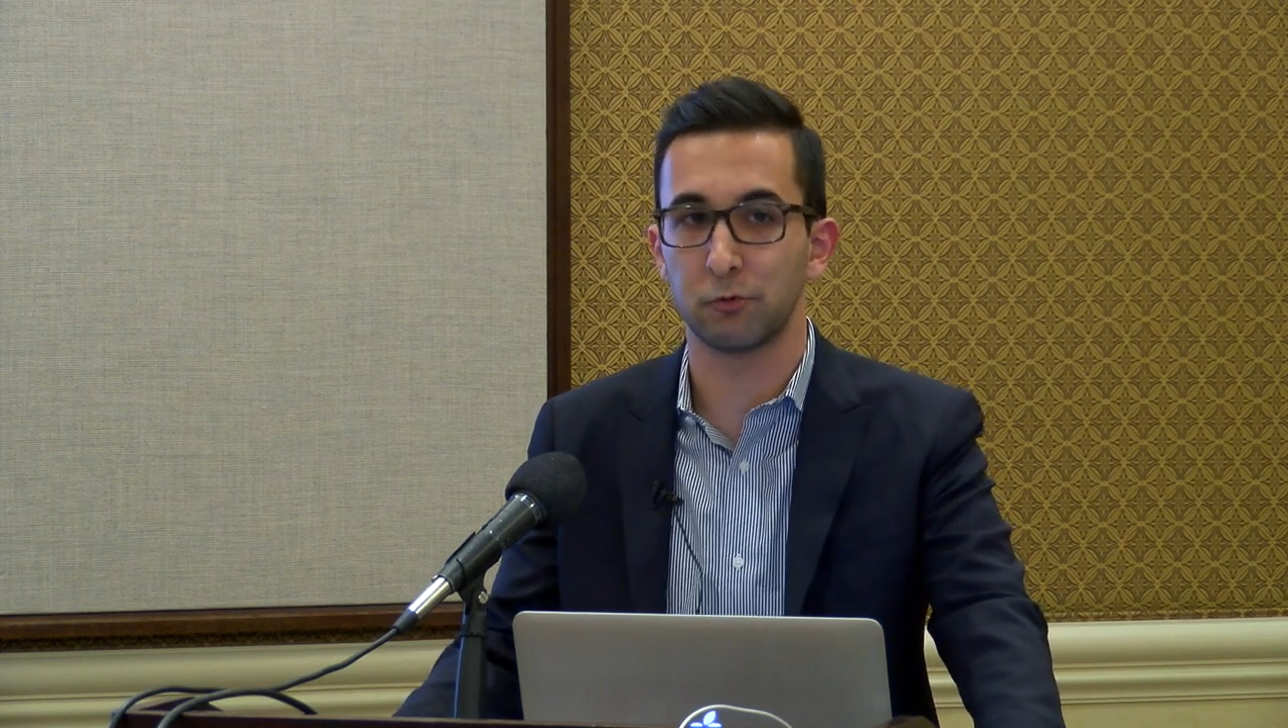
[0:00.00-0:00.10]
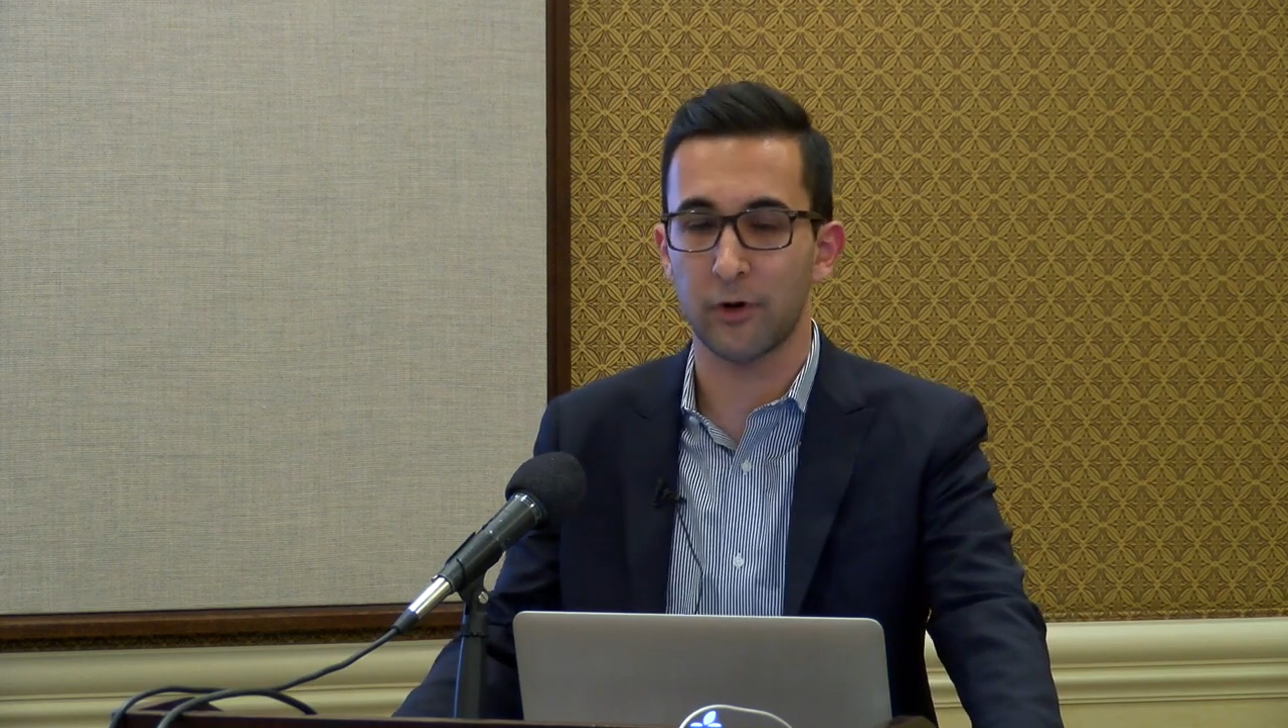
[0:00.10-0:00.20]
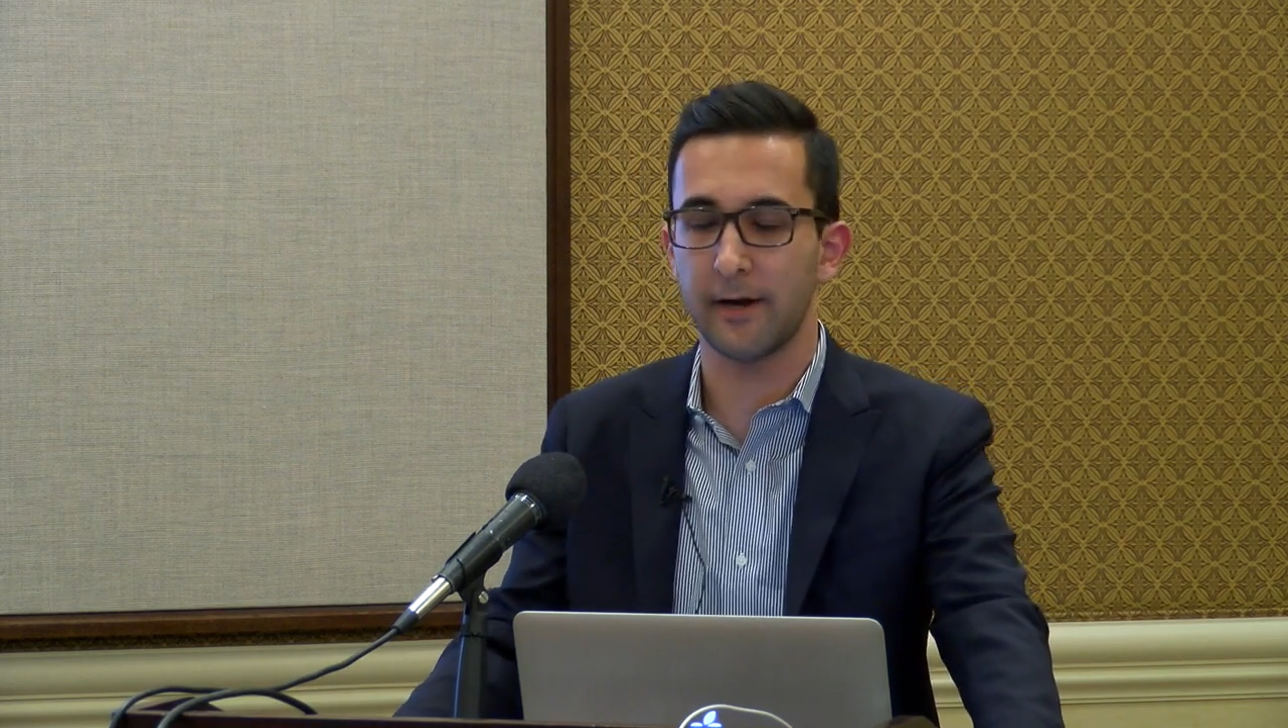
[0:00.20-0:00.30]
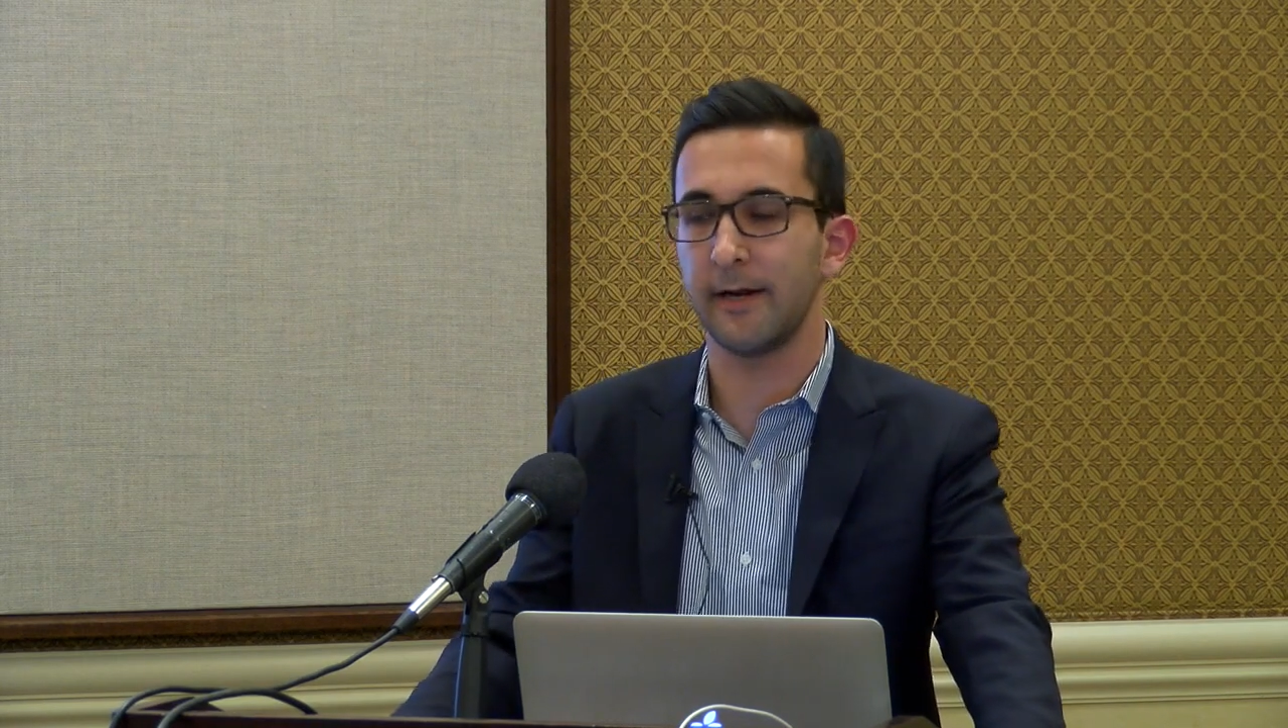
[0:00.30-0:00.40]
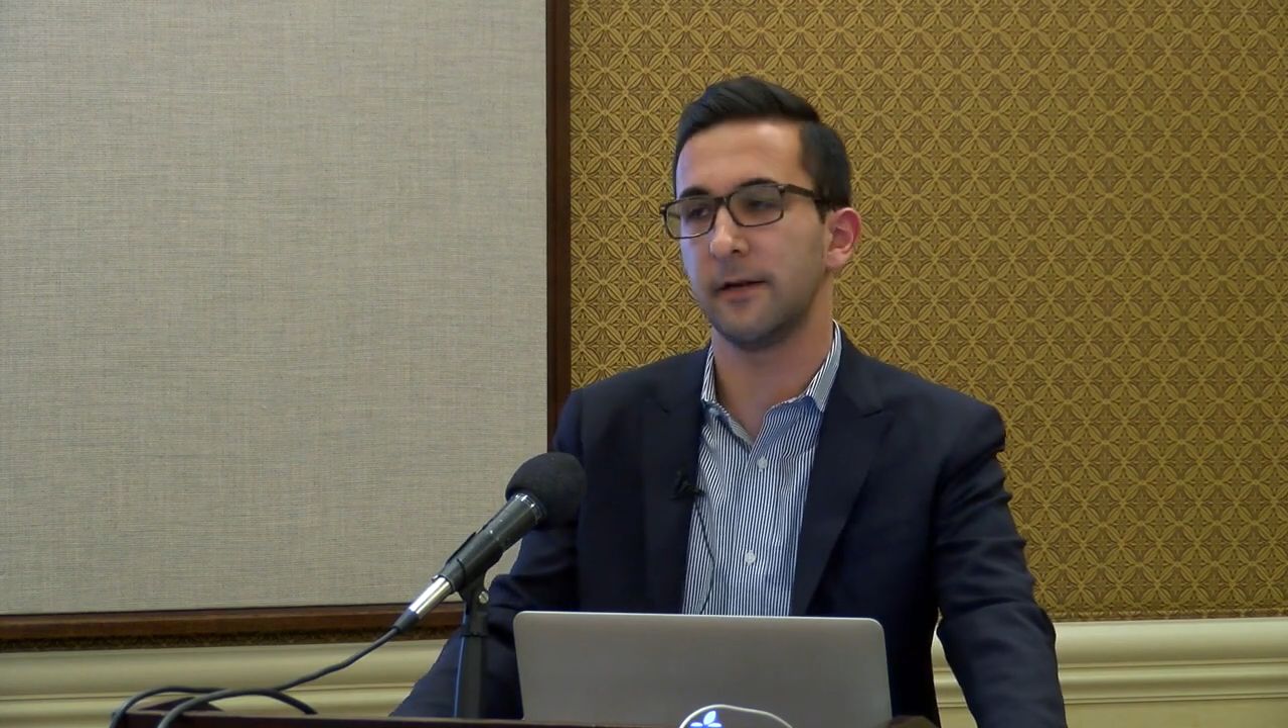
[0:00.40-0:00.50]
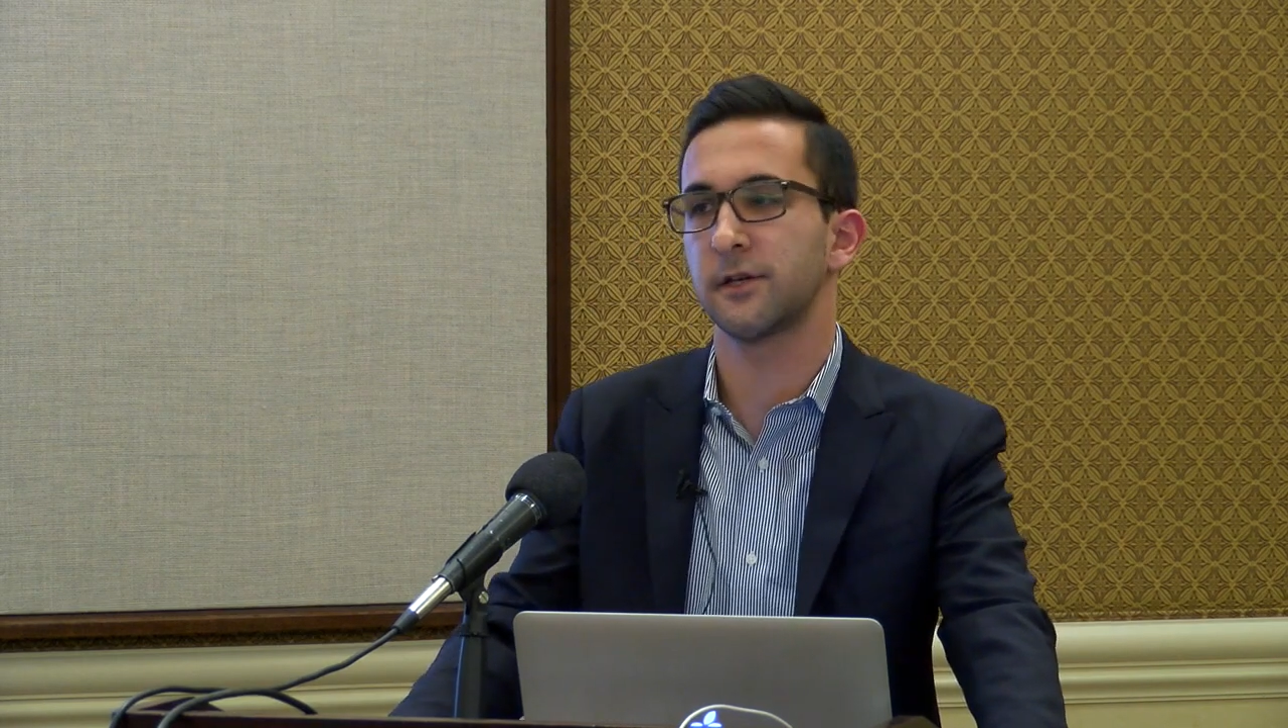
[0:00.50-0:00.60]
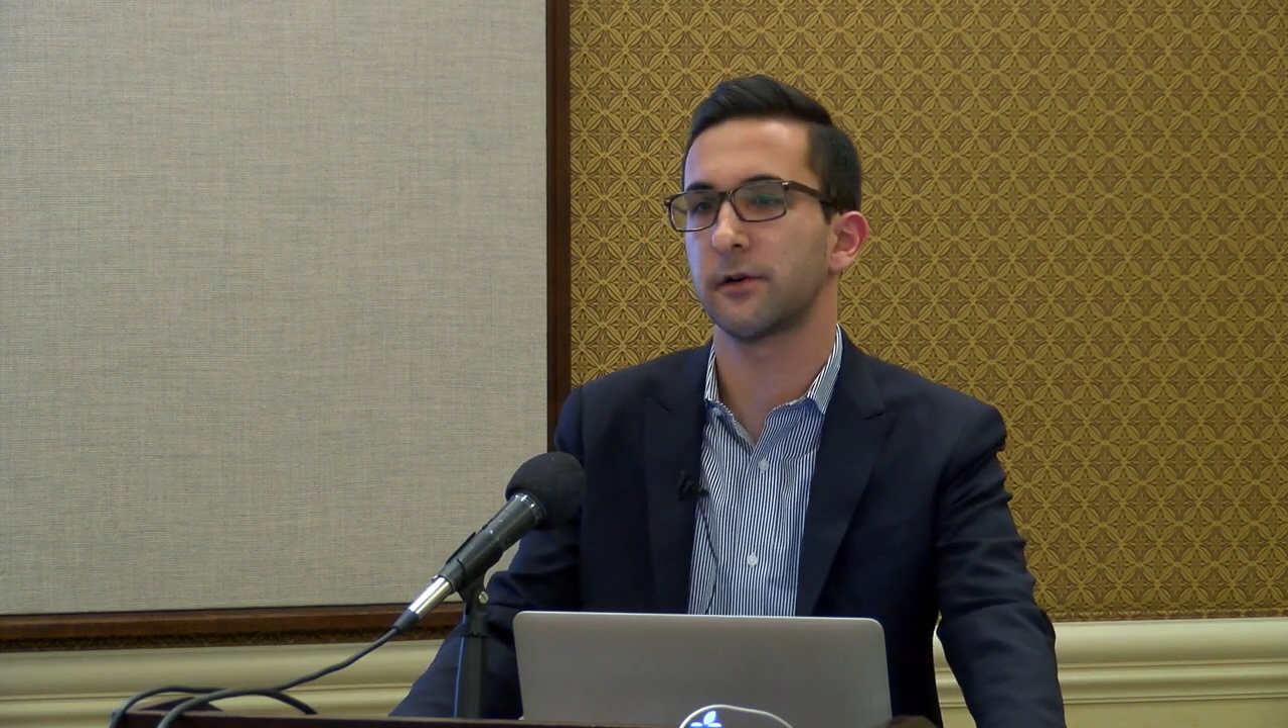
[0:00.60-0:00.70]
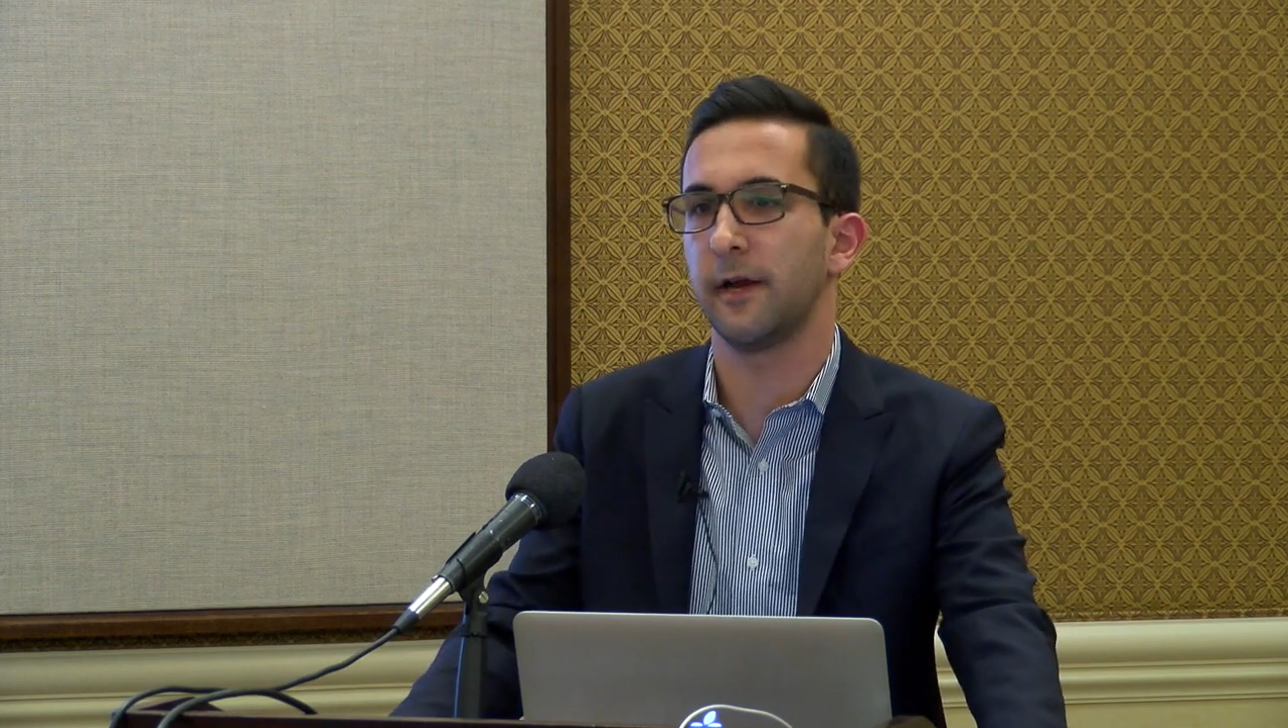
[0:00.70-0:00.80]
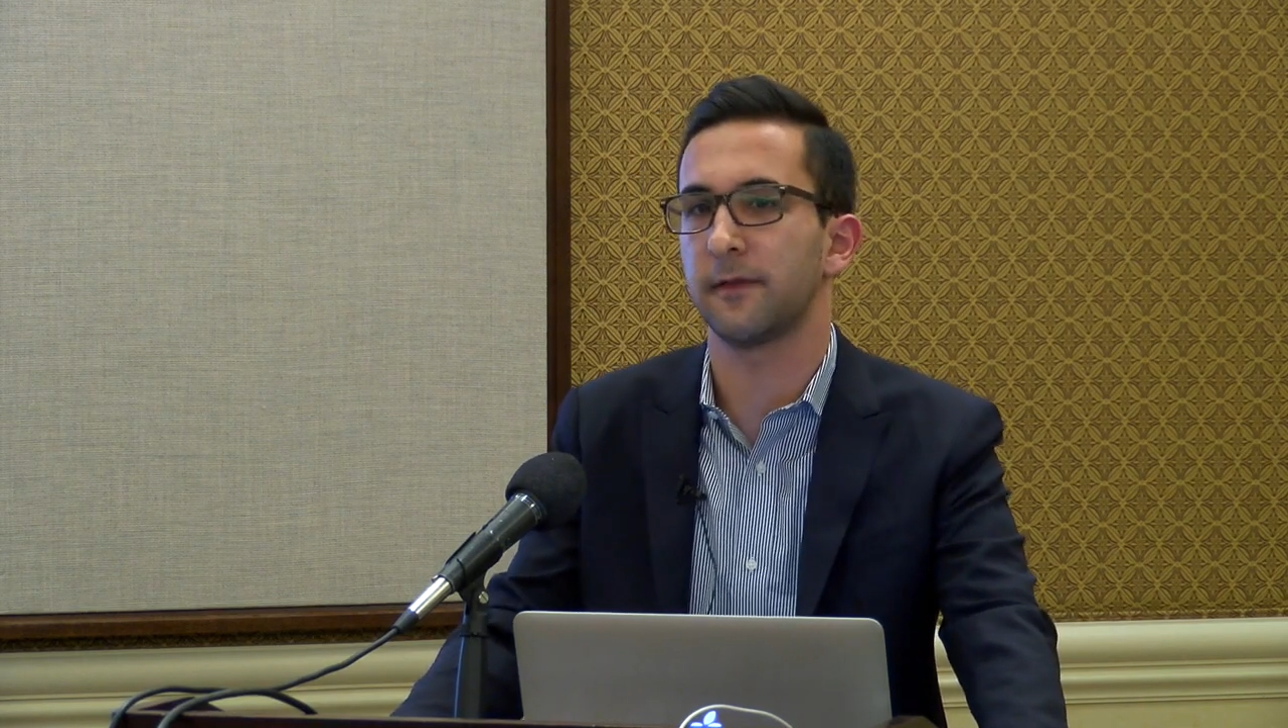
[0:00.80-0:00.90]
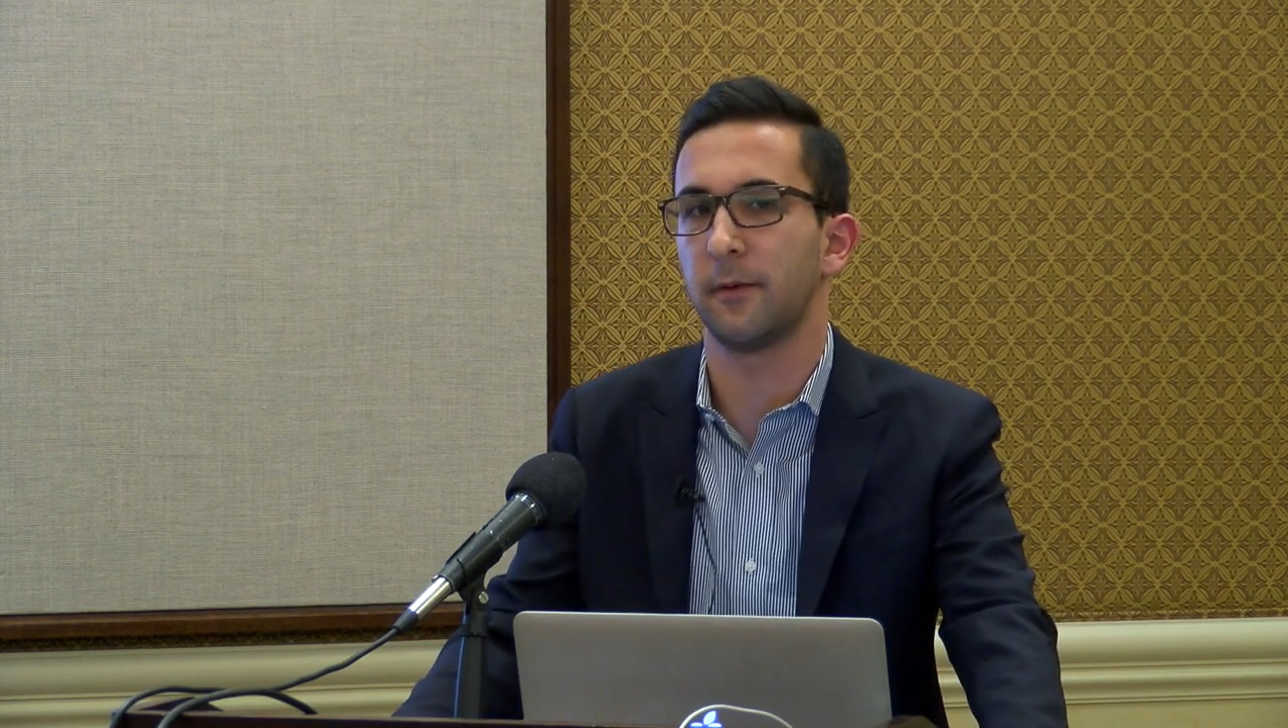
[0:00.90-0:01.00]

trying to integrate